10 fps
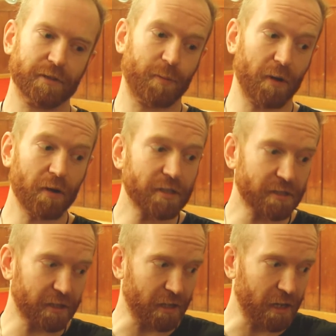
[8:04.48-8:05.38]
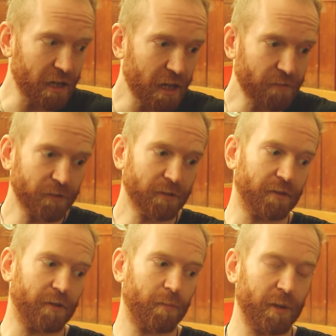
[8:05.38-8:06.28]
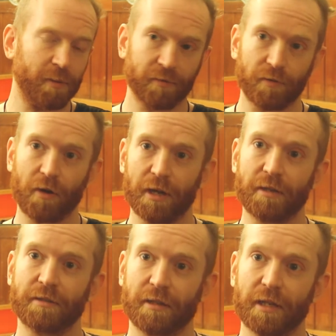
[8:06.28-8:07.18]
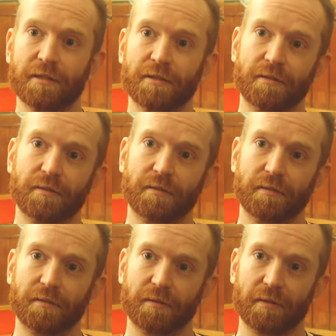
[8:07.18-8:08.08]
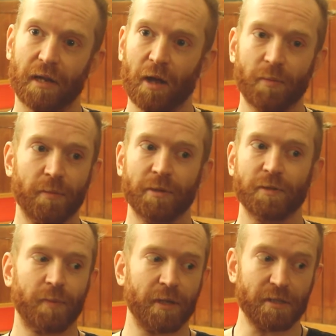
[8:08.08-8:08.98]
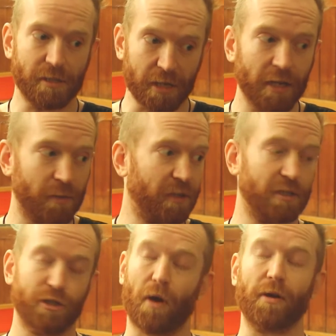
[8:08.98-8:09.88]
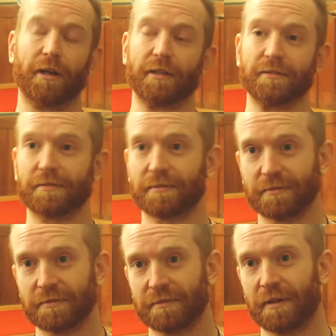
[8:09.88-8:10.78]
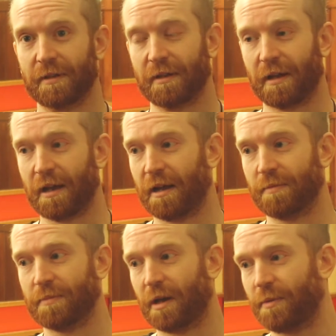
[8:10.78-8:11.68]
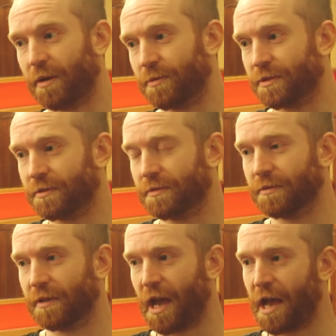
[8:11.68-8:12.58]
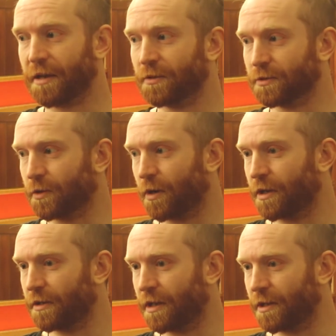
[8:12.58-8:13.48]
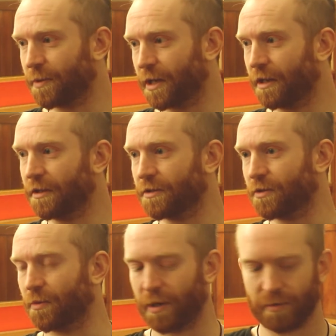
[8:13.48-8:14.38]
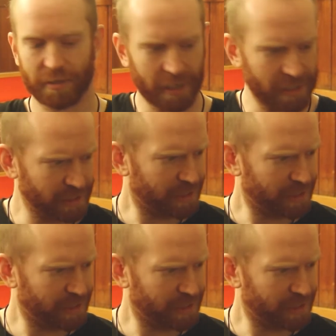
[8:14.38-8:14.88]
To be honest, the level that people have got into this album has been genuinely shocking. Yeah. I was heckled quite near the beginning of the tour when I was like,